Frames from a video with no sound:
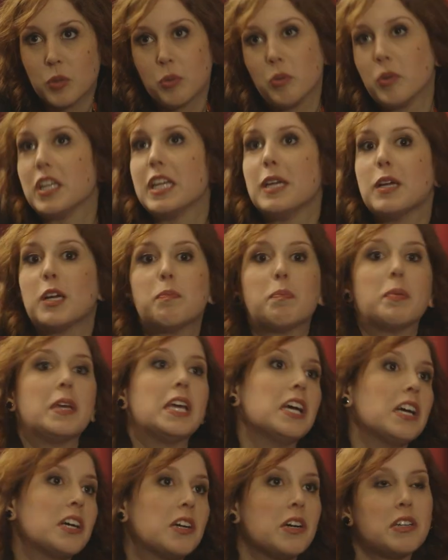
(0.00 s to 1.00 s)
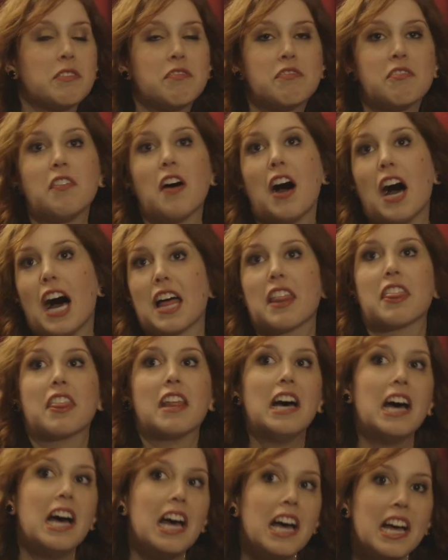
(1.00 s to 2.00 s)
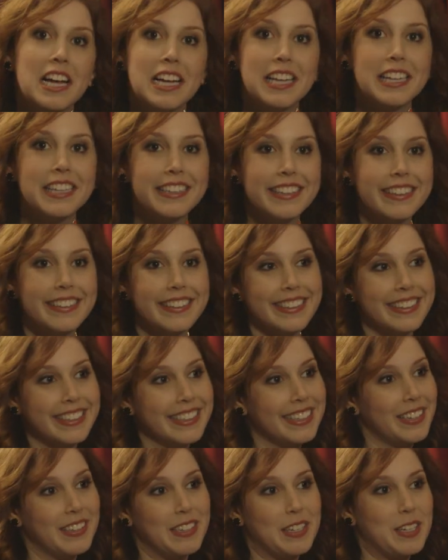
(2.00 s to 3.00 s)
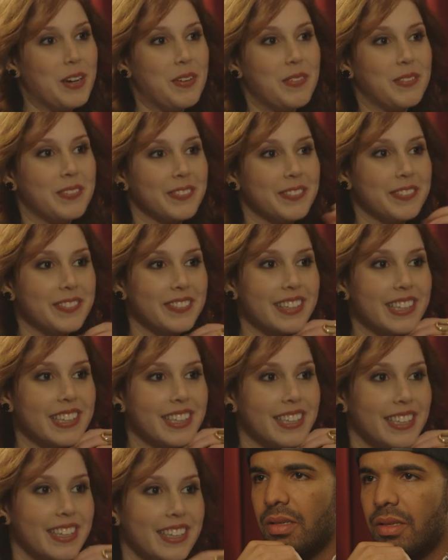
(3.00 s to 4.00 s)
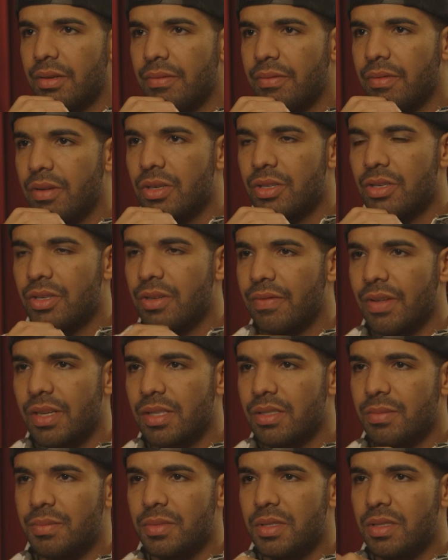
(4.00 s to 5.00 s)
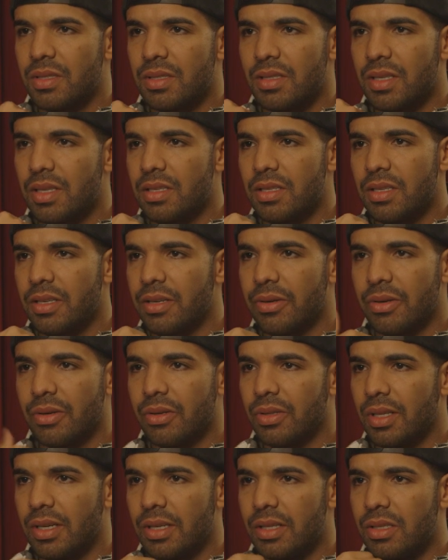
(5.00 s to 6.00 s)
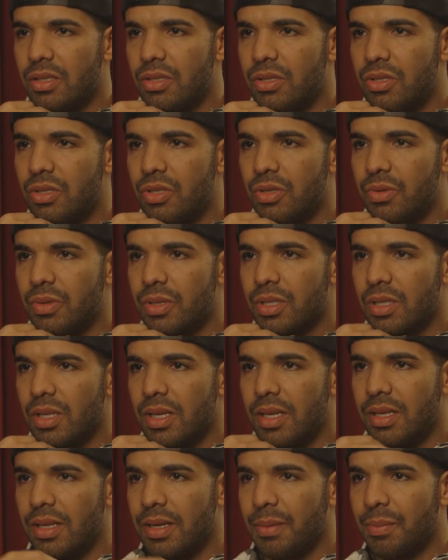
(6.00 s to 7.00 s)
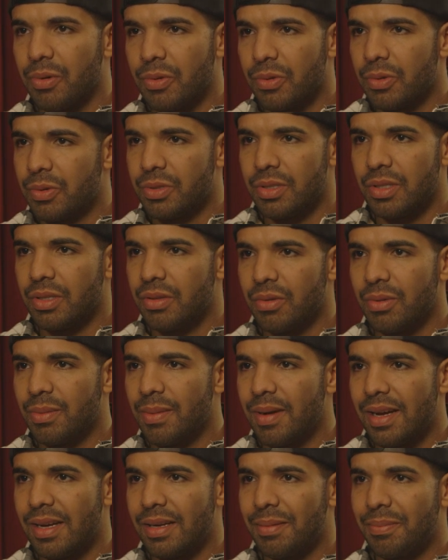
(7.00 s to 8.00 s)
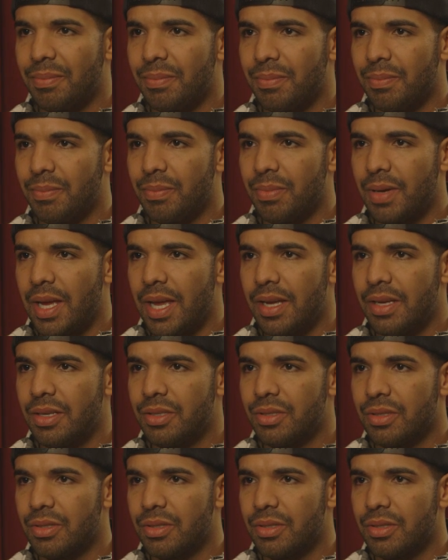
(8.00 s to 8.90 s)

Would he be a good father? You know, you don't... Is this like your version of like some sixty-year-old like Jewish lady like perusing through my page